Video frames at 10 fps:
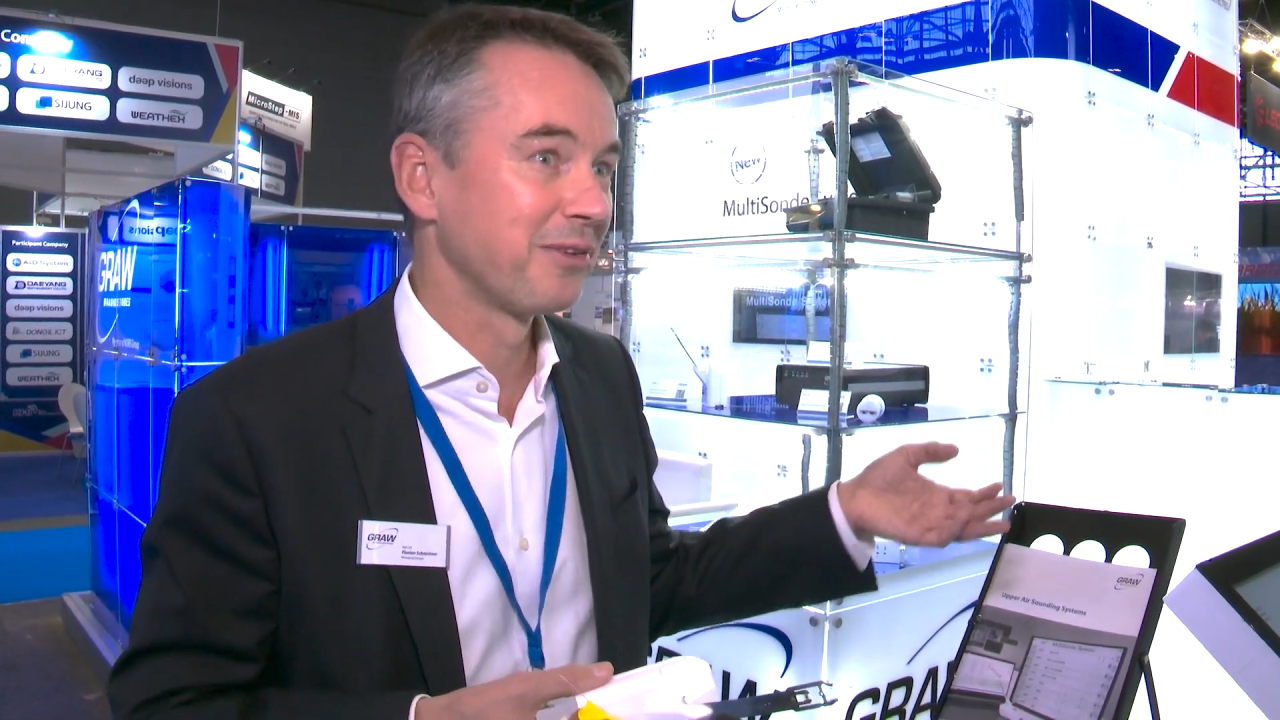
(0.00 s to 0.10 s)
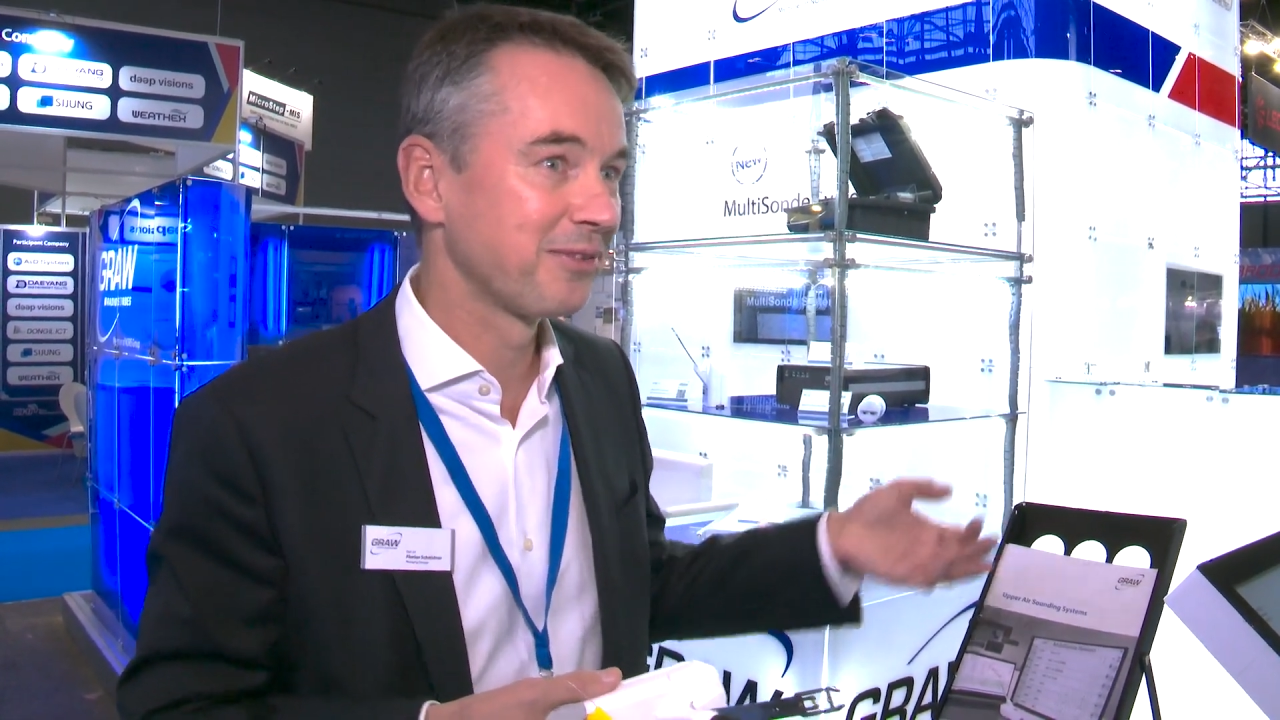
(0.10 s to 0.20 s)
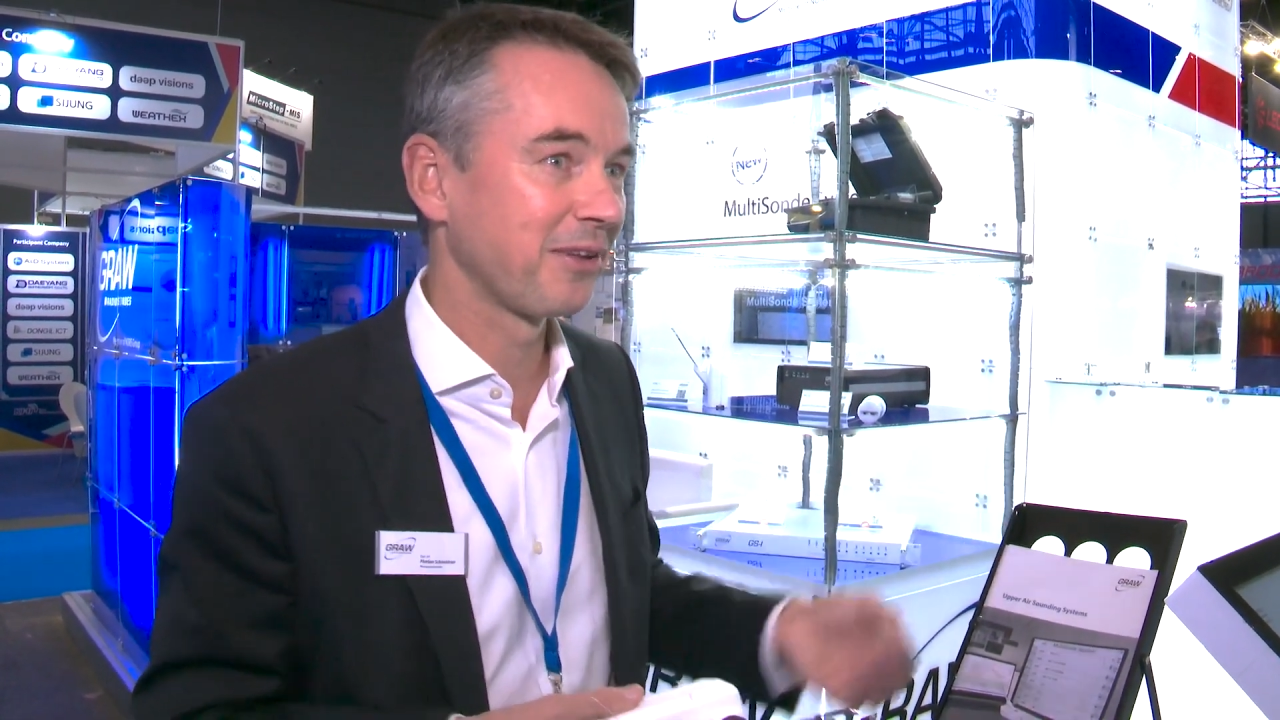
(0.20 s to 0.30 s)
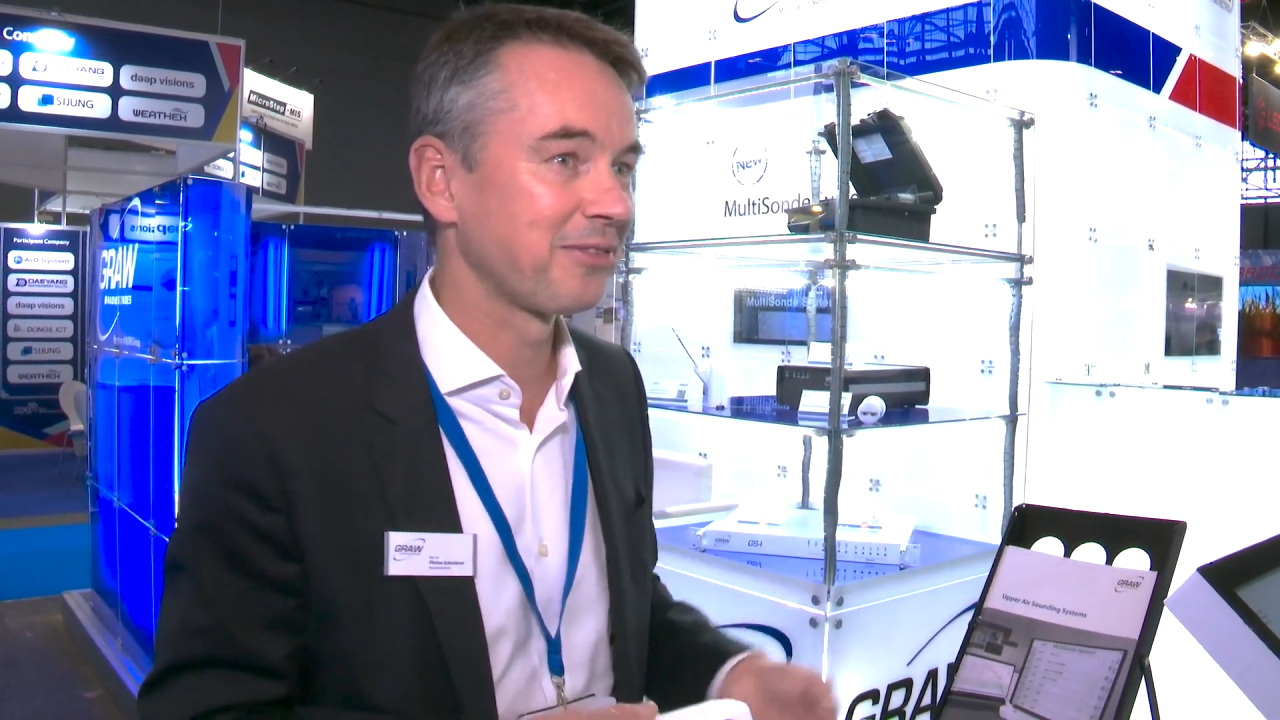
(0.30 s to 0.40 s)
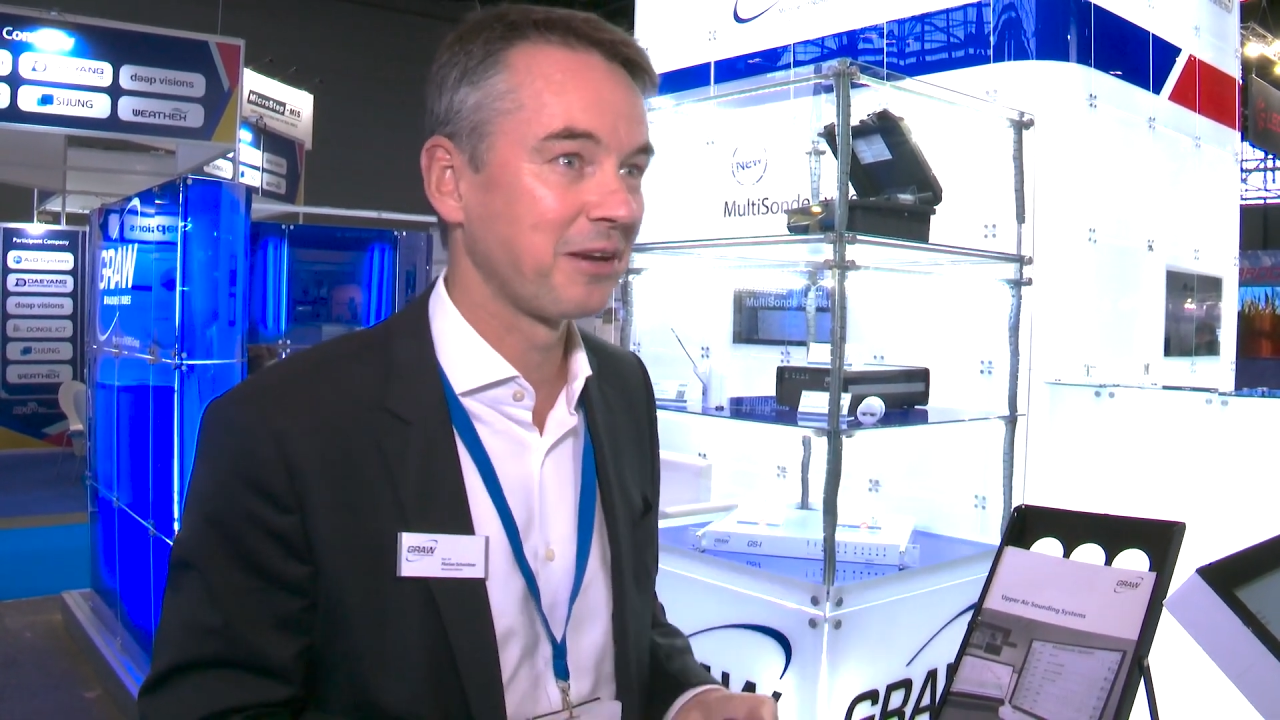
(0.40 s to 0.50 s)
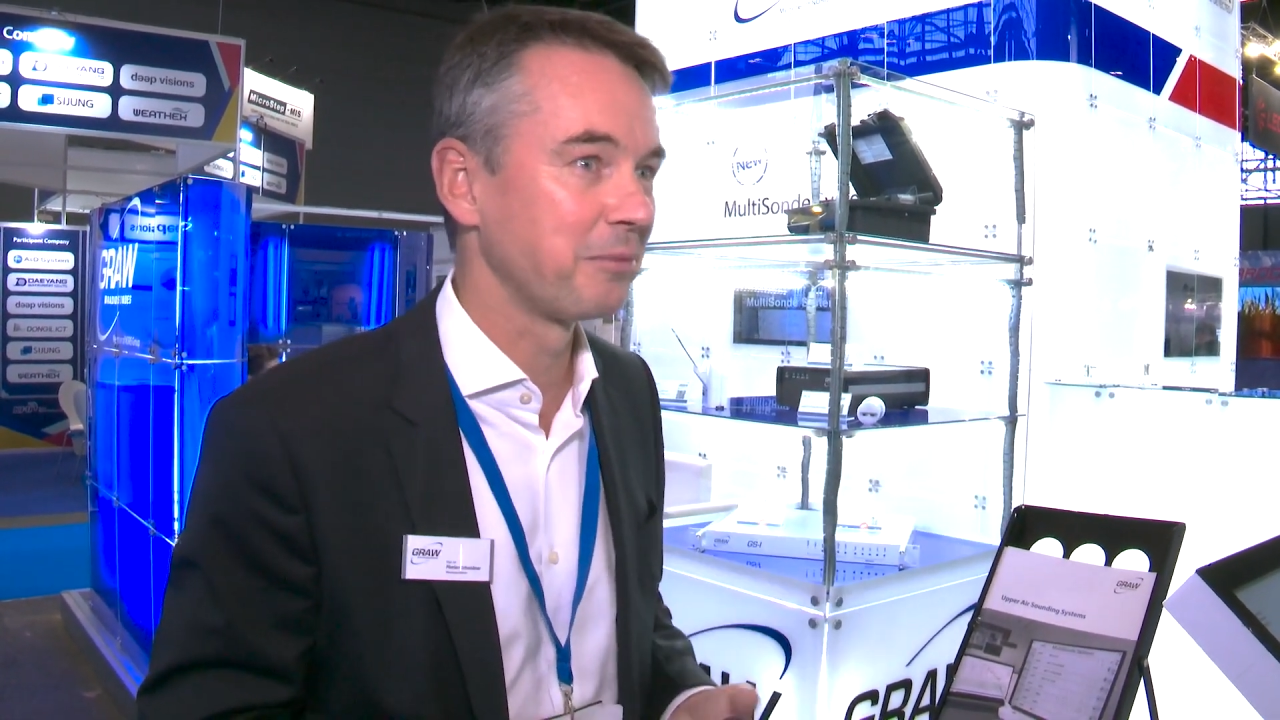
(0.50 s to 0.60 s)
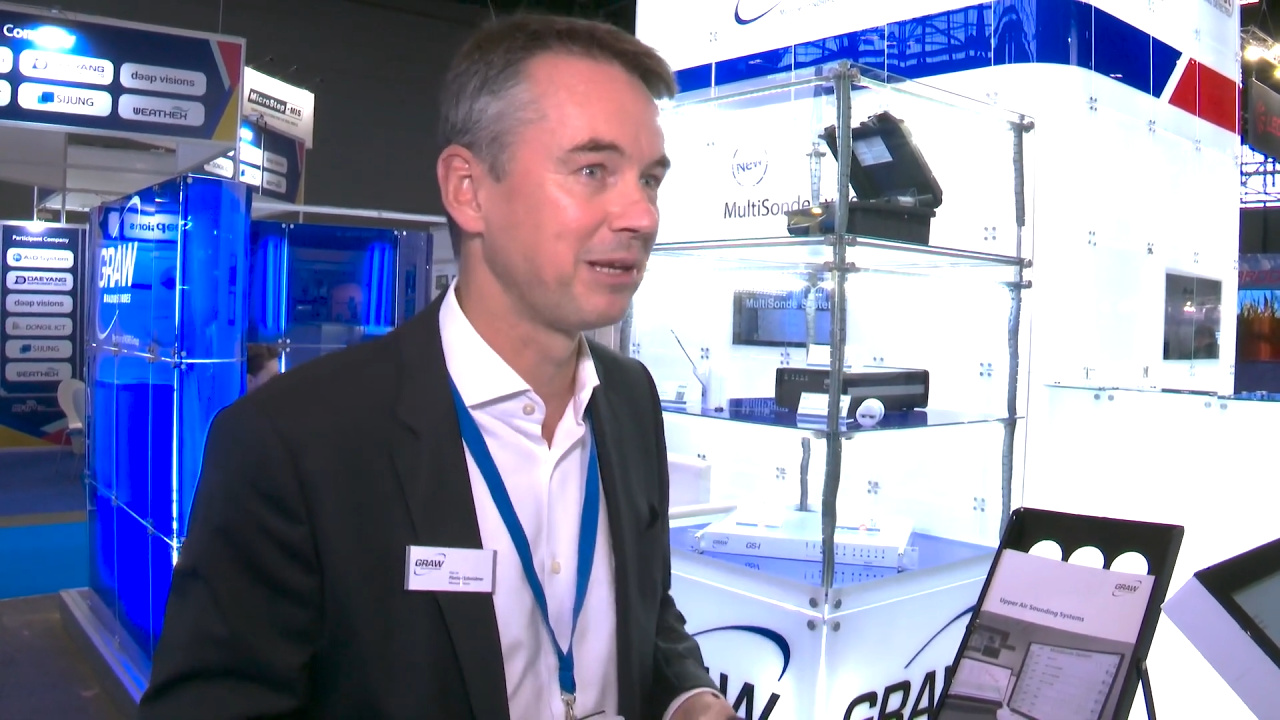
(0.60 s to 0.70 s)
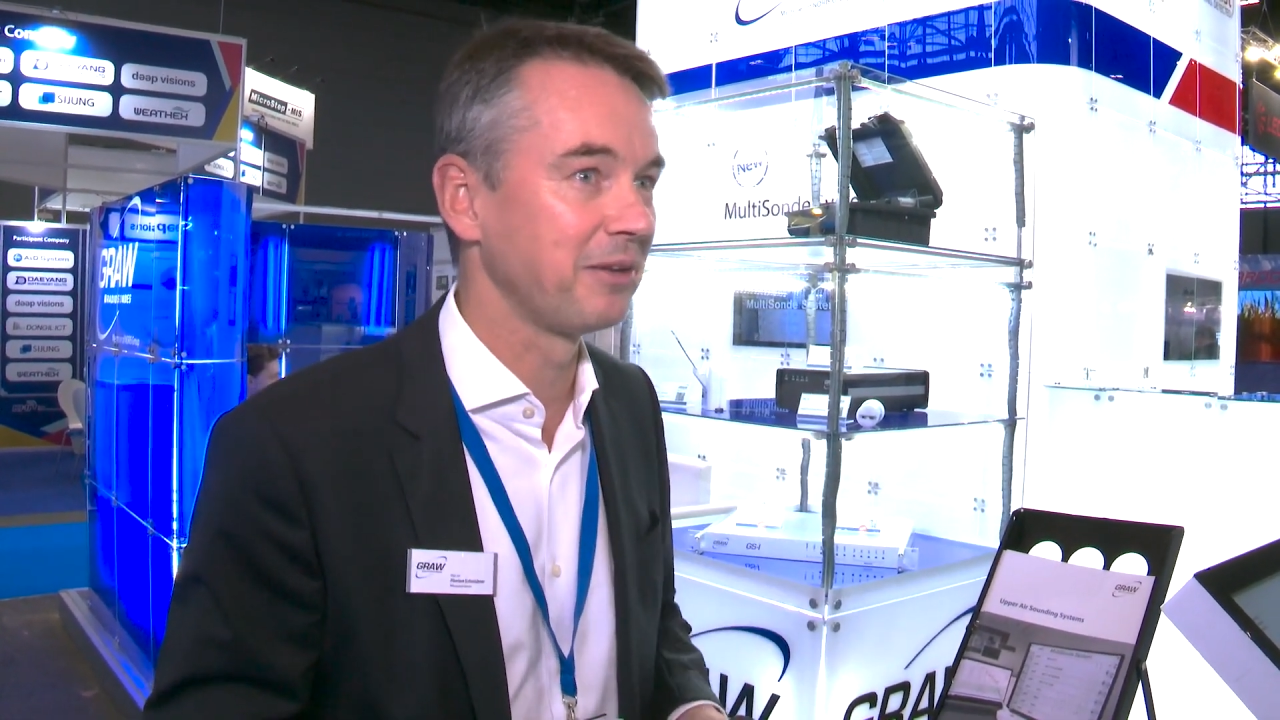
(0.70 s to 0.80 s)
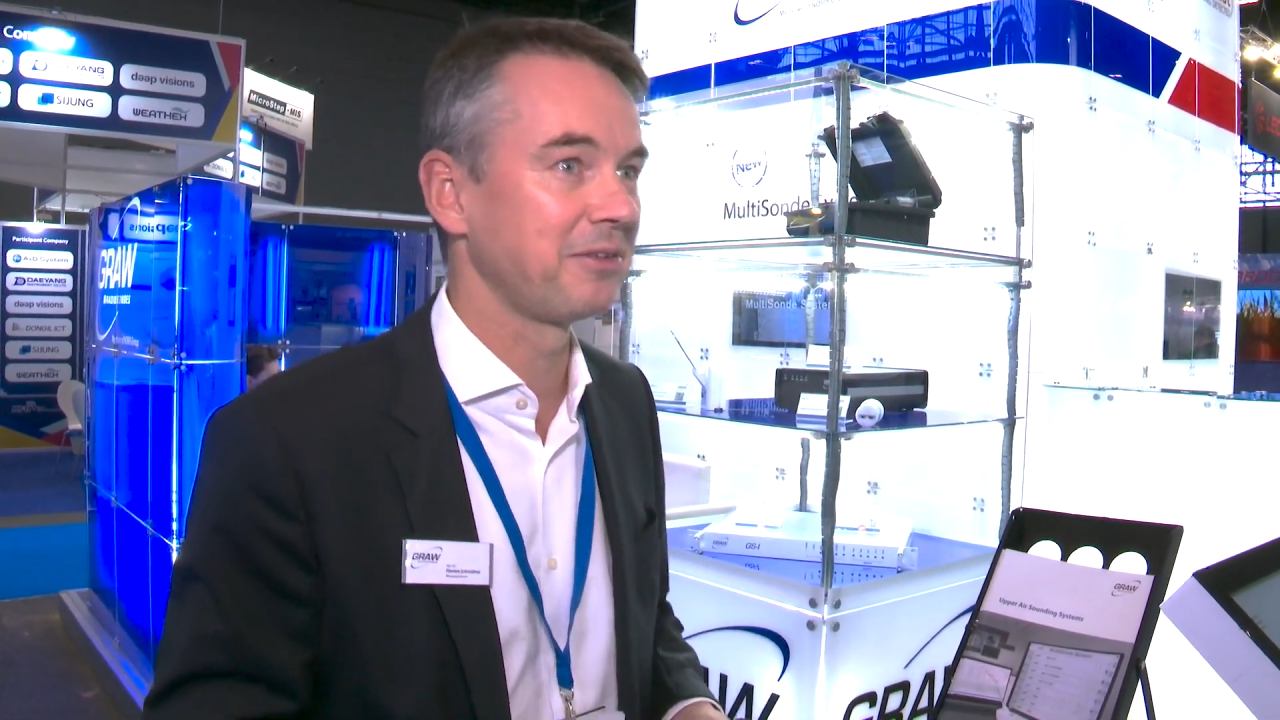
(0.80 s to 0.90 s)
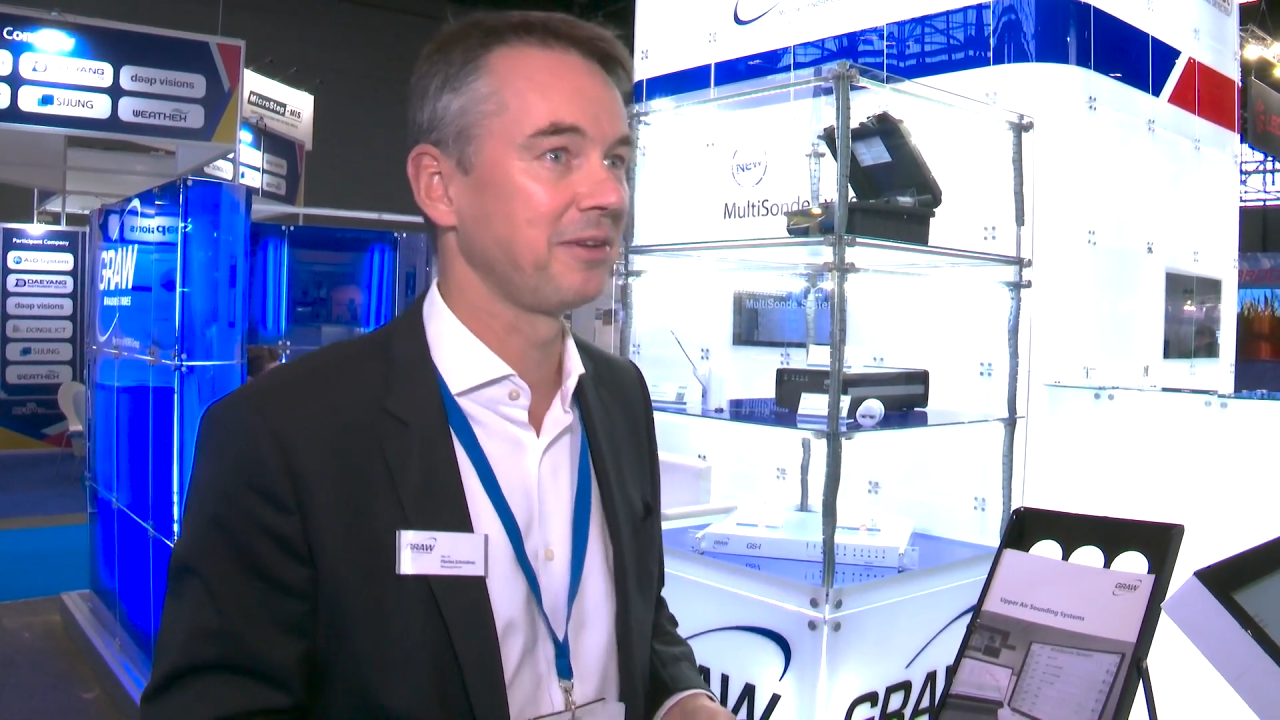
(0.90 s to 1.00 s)

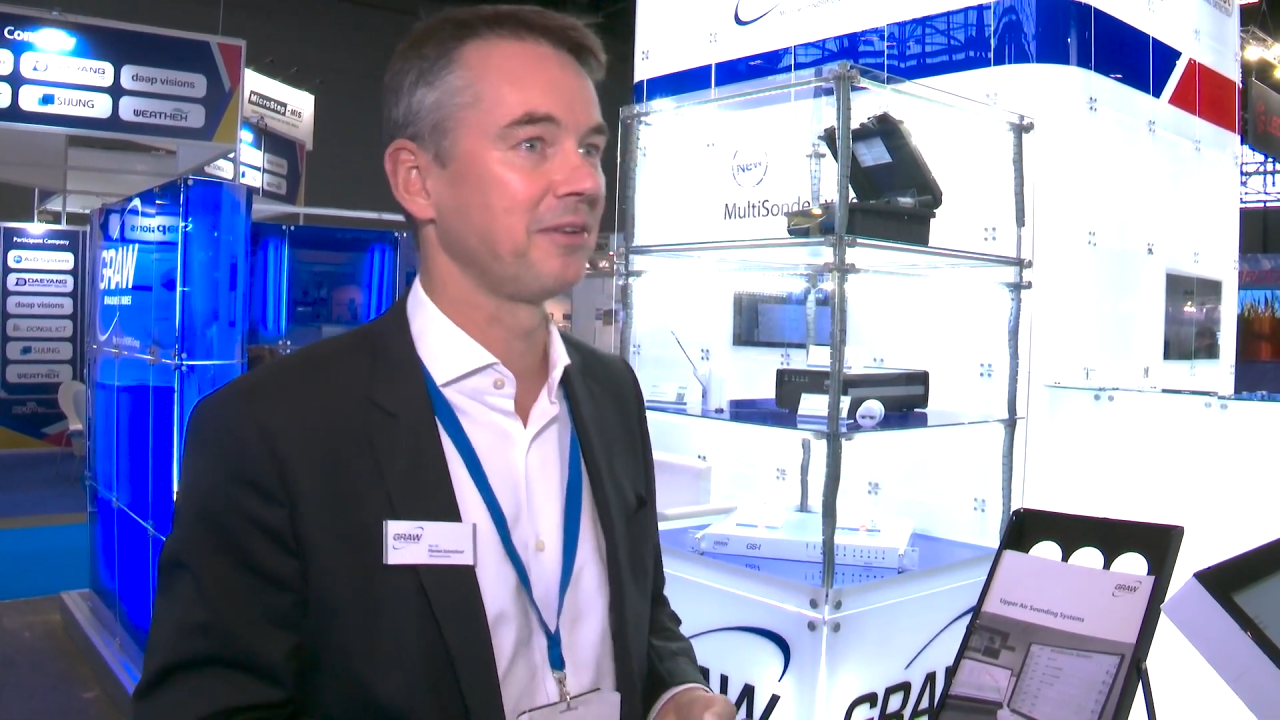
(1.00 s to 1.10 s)
sustainability